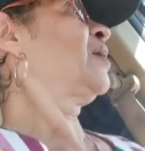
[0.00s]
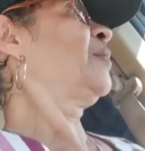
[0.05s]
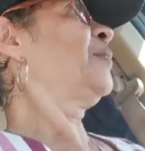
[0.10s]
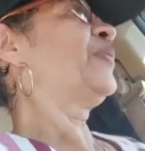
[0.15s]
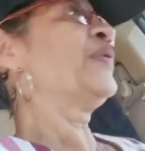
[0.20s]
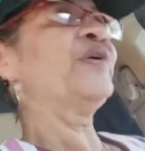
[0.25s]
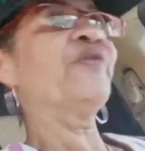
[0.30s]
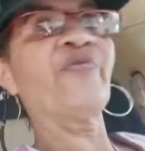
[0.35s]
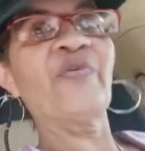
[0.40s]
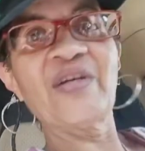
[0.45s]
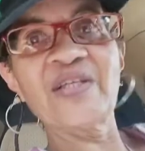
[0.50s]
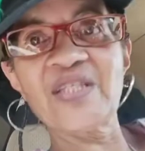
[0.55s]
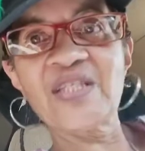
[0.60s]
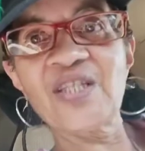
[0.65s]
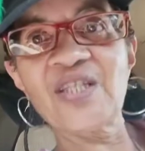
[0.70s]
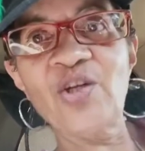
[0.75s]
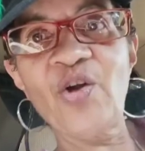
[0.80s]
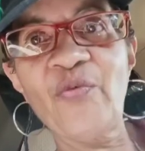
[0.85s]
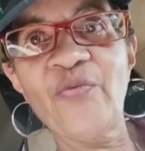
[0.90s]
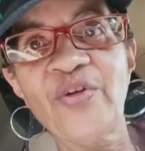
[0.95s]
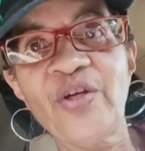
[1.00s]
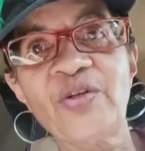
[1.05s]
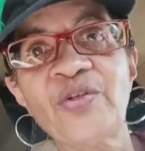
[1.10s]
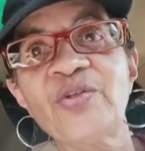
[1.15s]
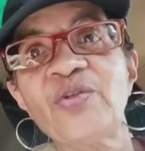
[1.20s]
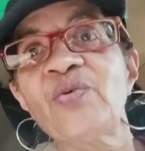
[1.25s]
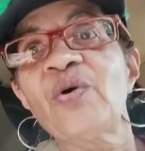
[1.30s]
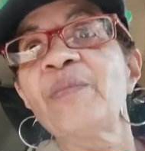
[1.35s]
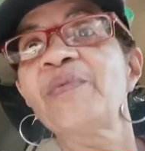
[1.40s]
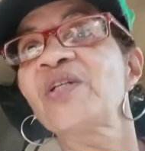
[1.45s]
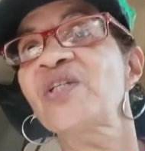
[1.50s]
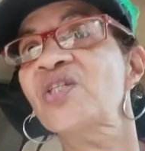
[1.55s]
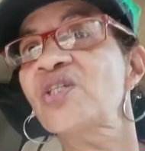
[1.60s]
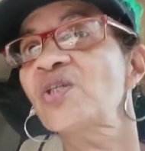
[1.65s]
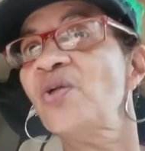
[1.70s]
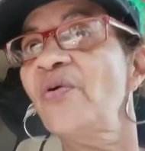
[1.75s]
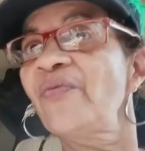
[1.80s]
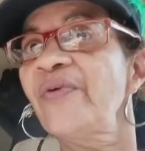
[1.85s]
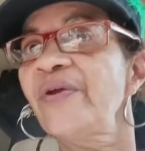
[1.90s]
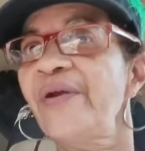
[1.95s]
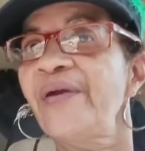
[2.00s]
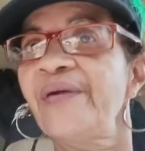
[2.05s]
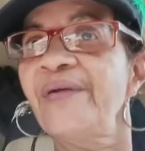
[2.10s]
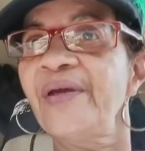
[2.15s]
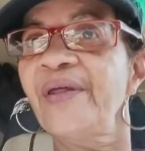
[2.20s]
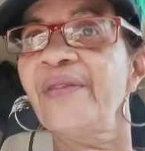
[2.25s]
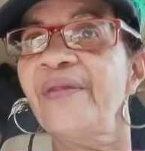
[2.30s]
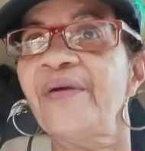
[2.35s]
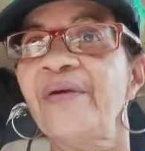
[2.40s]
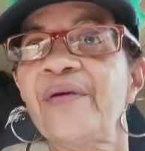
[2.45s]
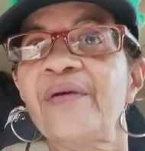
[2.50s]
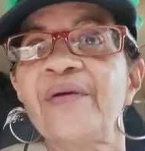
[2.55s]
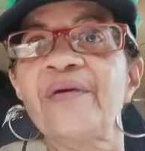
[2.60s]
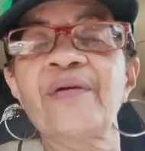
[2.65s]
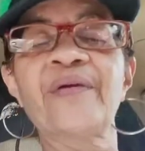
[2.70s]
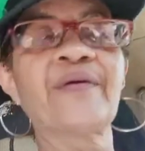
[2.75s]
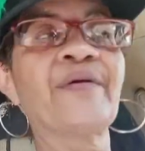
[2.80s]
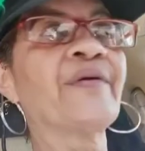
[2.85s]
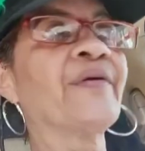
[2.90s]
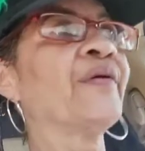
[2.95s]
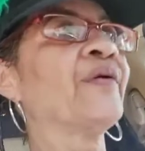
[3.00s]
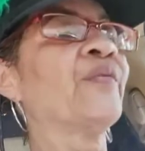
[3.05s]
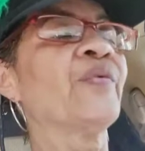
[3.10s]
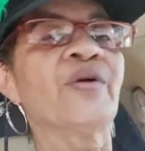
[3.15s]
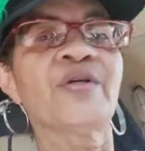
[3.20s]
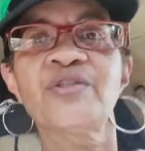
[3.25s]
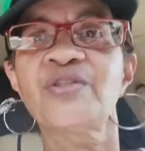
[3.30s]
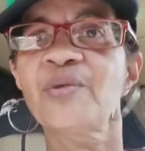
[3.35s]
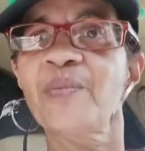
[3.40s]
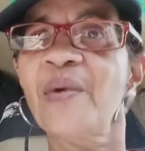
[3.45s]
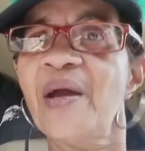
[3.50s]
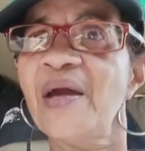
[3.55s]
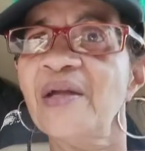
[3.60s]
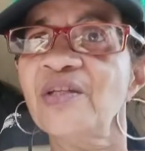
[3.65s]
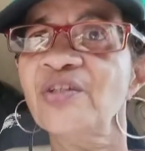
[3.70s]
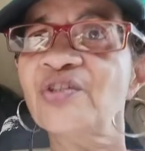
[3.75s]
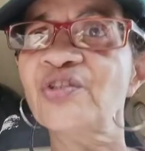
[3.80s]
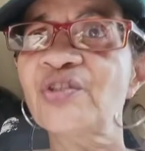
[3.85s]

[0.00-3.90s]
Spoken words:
But if I sit over here, you don't want me to sit over here either. Where's your manager?